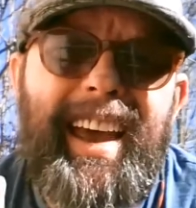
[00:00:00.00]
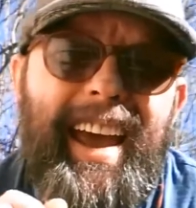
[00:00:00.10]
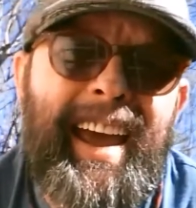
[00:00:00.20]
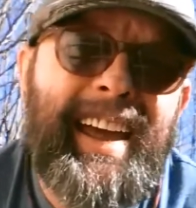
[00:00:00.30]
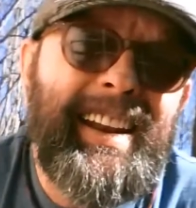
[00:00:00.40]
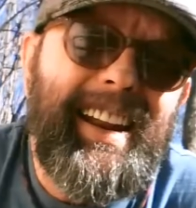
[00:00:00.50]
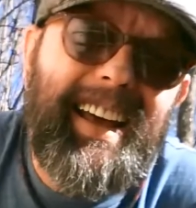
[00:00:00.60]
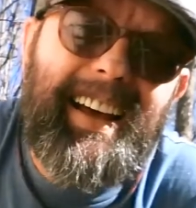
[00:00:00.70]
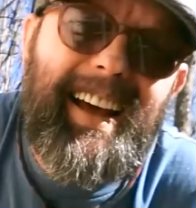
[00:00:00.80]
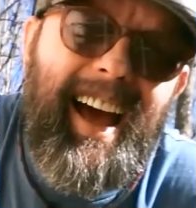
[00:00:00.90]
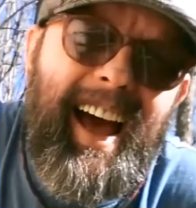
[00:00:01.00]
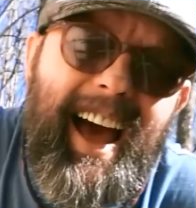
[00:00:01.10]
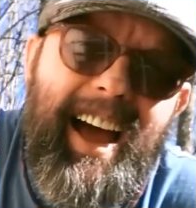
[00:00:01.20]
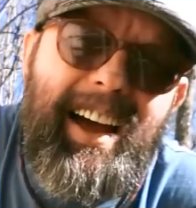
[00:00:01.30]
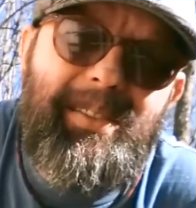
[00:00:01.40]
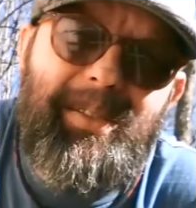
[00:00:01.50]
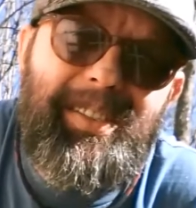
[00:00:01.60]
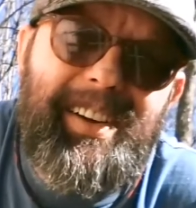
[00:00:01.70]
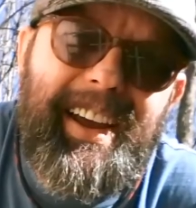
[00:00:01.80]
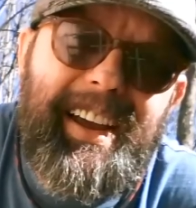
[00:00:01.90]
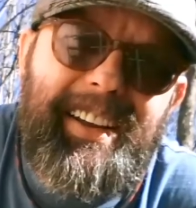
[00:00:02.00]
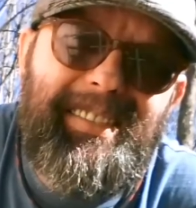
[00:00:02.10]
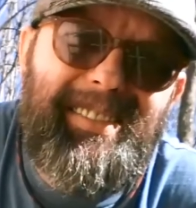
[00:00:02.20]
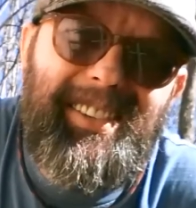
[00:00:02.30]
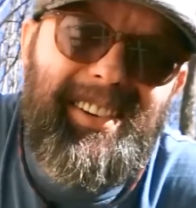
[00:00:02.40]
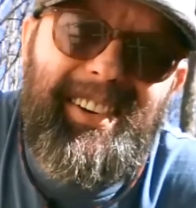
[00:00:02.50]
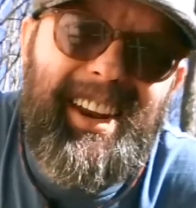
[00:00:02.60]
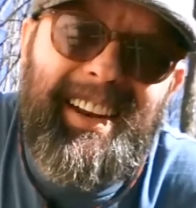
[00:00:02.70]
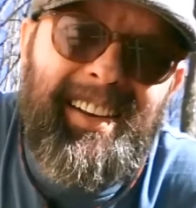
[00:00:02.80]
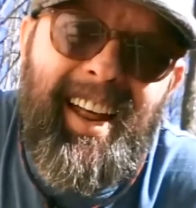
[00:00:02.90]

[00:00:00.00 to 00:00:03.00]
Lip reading: and I really didn't